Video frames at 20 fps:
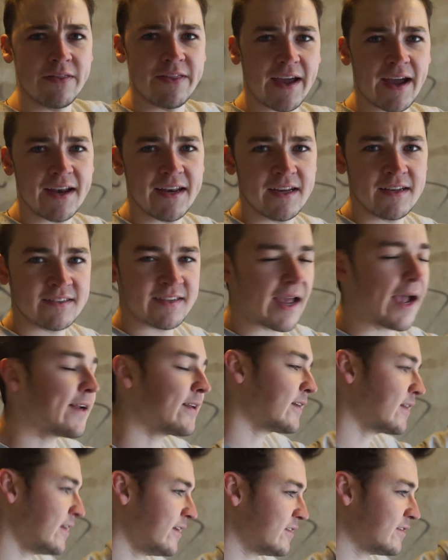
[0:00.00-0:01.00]
thing I didn't
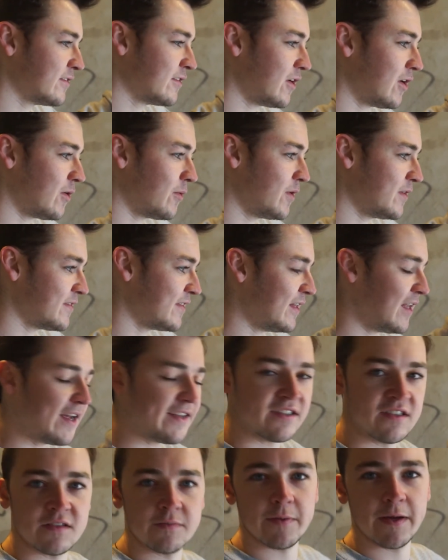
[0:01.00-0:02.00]
technically install was the
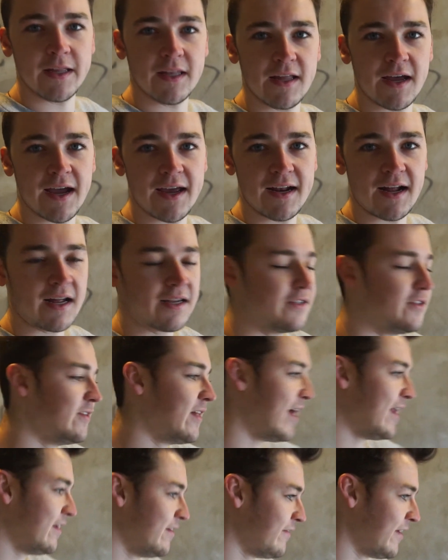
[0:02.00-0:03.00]
license plate light. I'll do
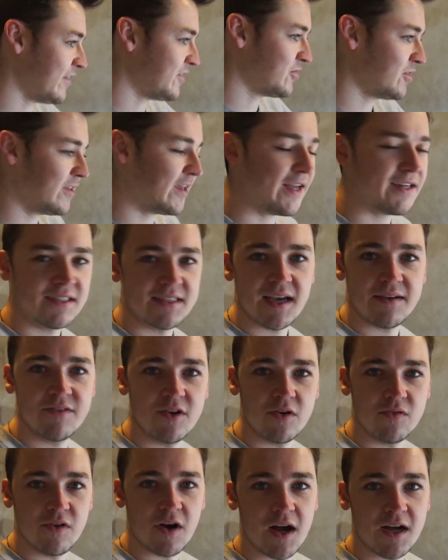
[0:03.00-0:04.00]
that eventually, I just have
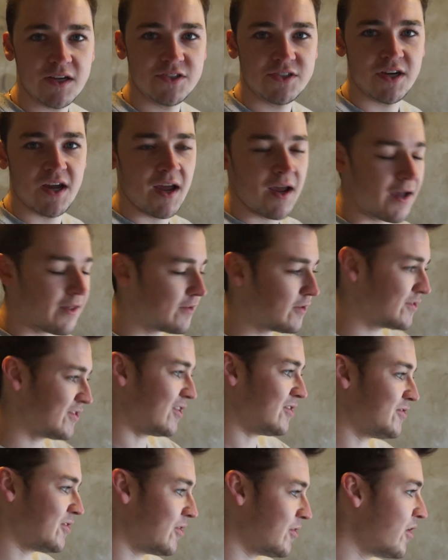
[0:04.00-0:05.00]
no rush. There's
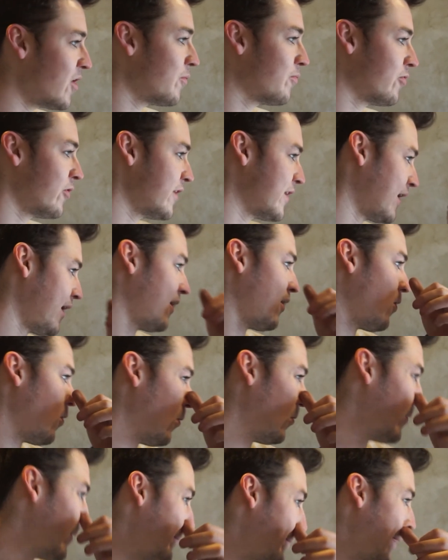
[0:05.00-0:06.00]
also no pre-cut
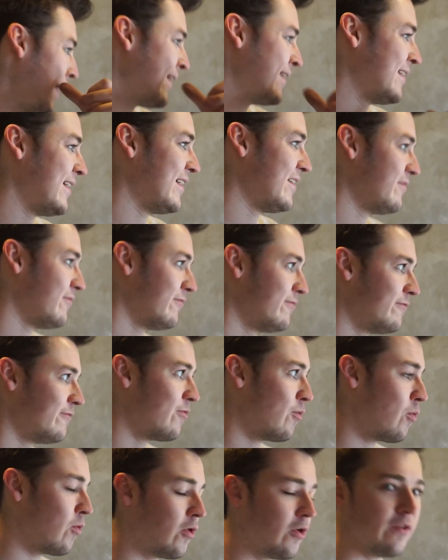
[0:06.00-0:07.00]
hole in my kit
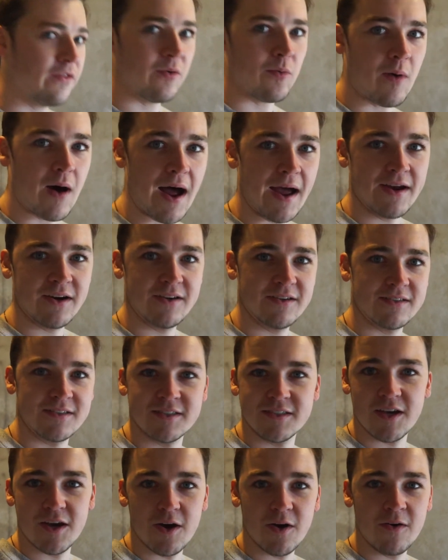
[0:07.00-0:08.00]
for the wires,
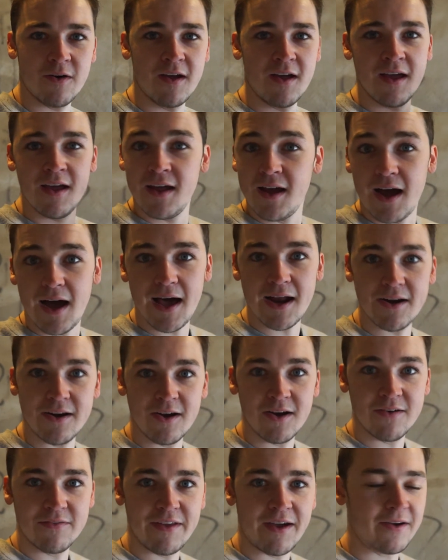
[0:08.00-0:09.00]
so I don't
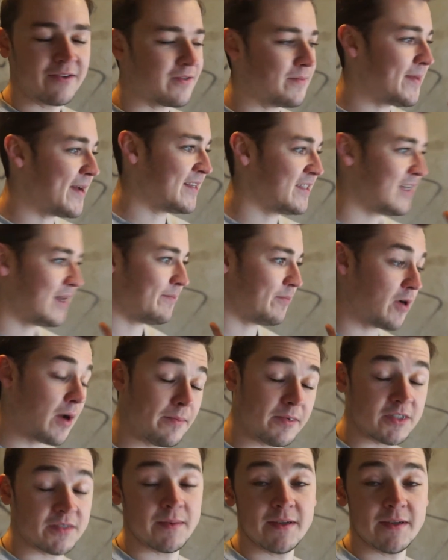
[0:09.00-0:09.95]
know if that was a mess up or I'm just